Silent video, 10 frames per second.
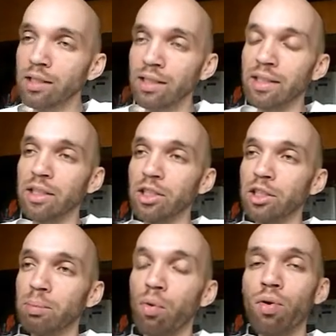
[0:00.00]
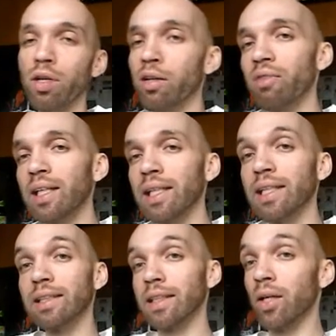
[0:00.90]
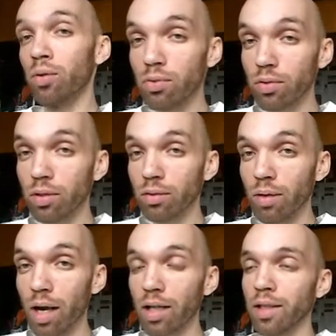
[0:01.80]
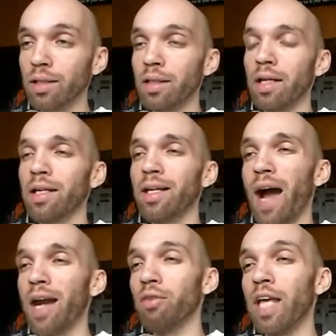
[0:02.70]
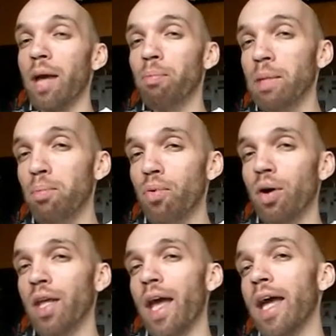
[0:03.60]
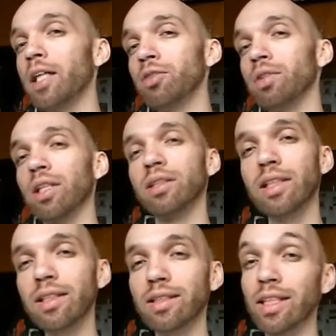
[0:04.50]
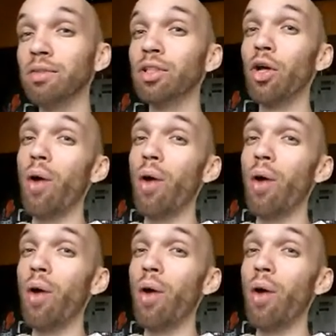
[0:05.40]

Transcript: to the sport event itself, right? It kind of kept people on the edge of their seats, even